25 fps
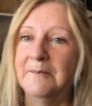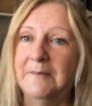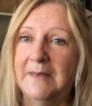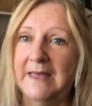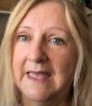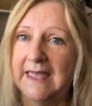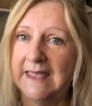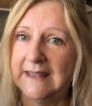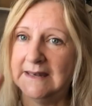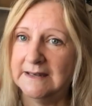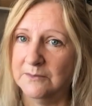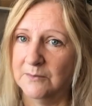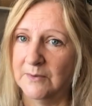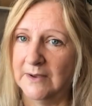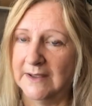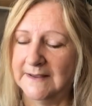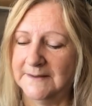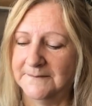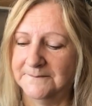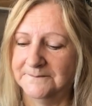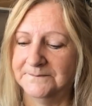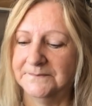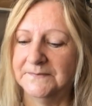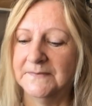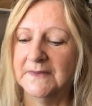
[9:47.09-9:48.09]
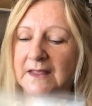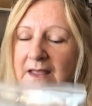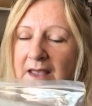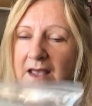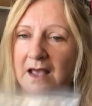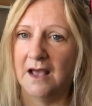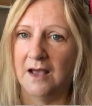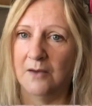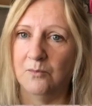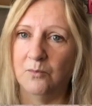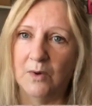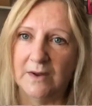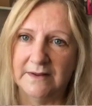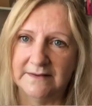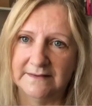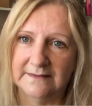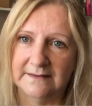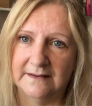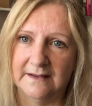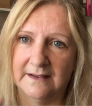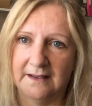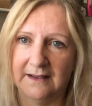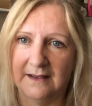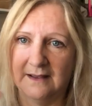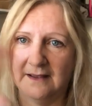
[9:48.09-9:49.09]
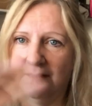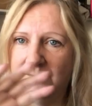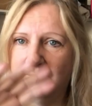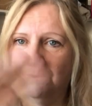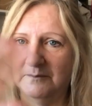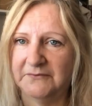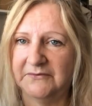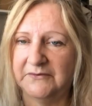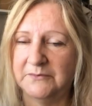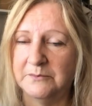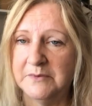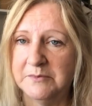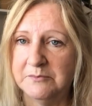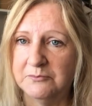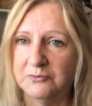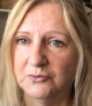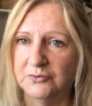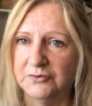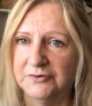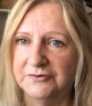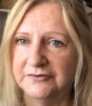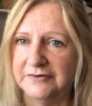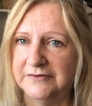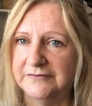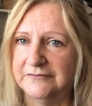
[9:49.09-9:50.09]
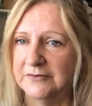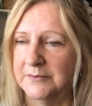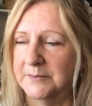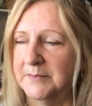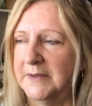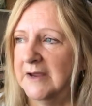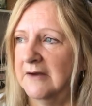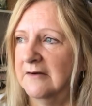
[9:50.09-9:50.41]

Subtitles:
But anyway, I won some embroidery from